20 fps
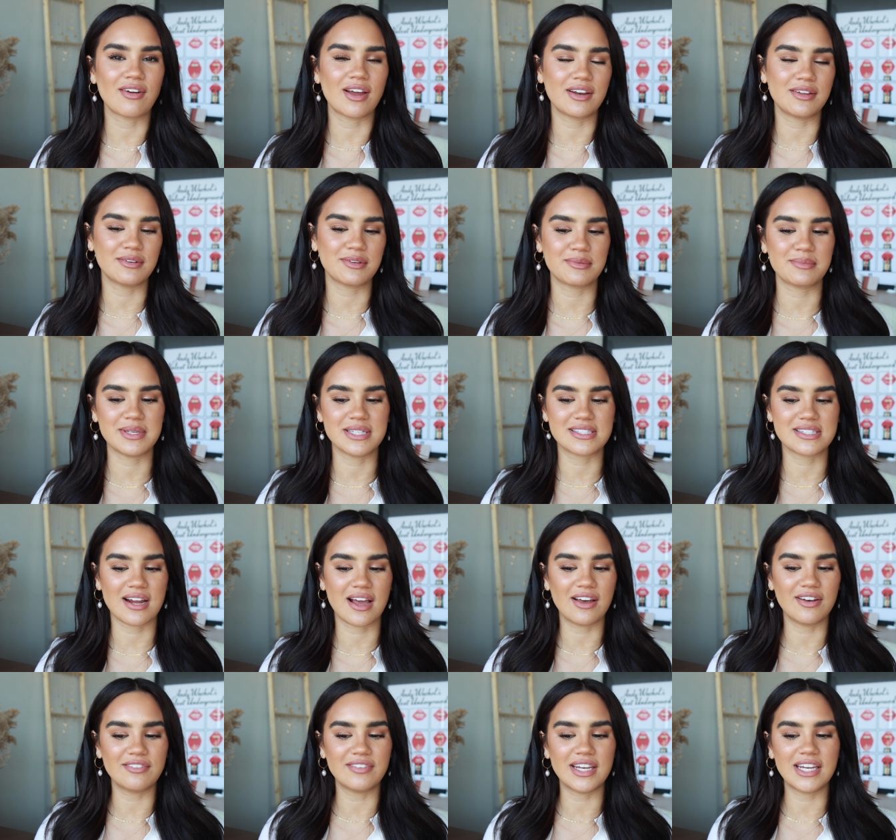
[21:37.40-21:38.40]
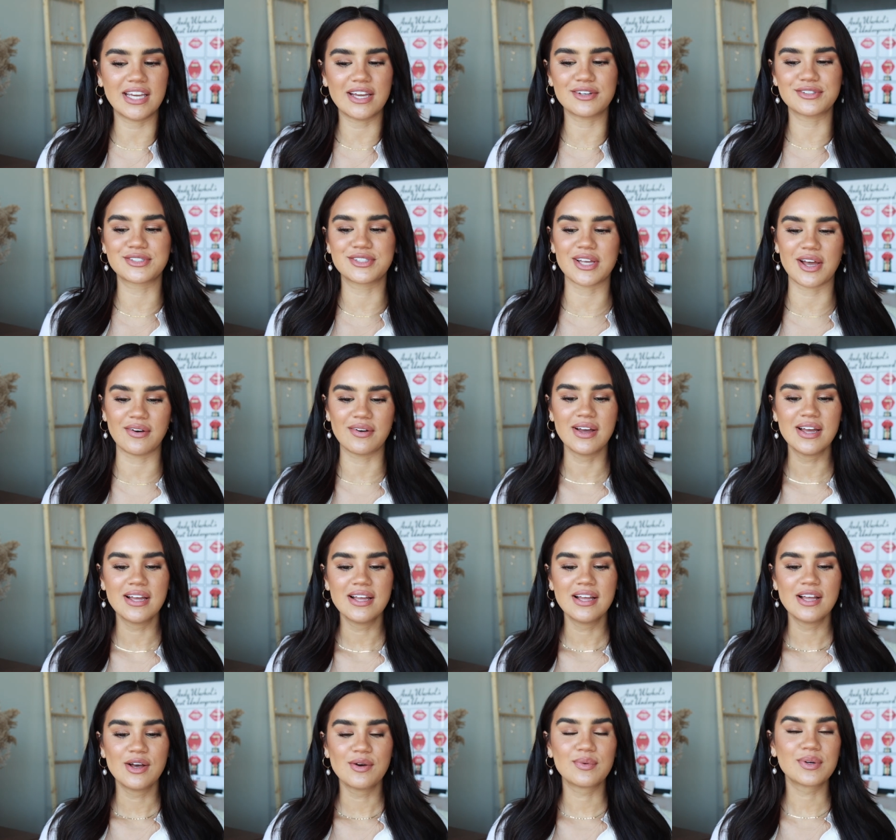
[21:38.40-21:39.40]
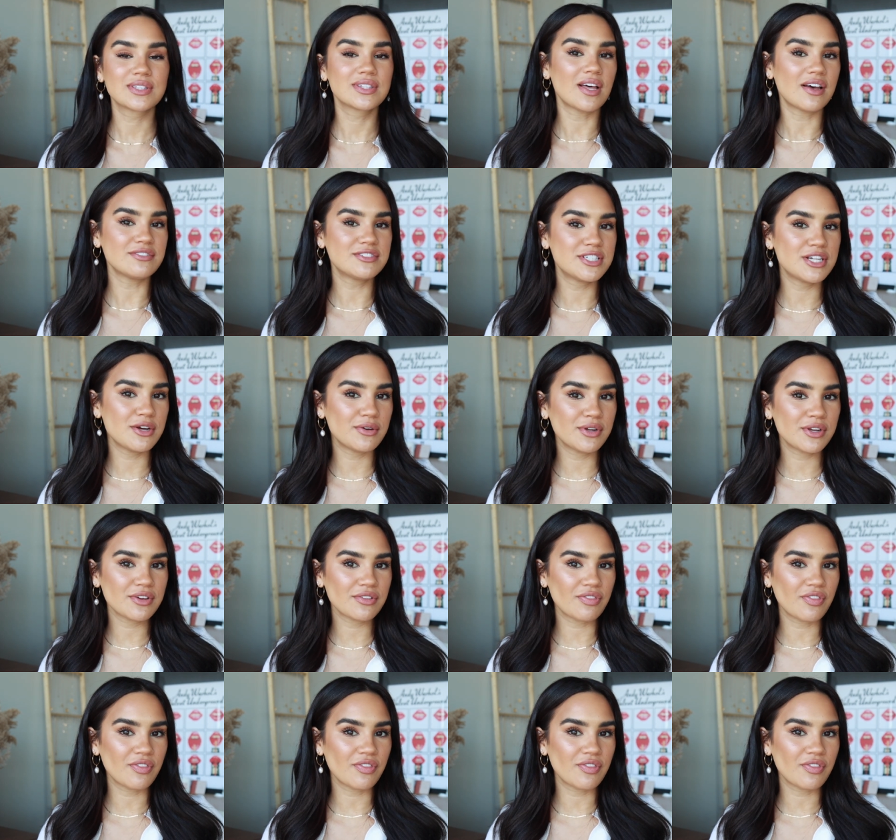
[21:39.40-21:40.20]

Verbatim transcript: ready with me style video. So would love to know your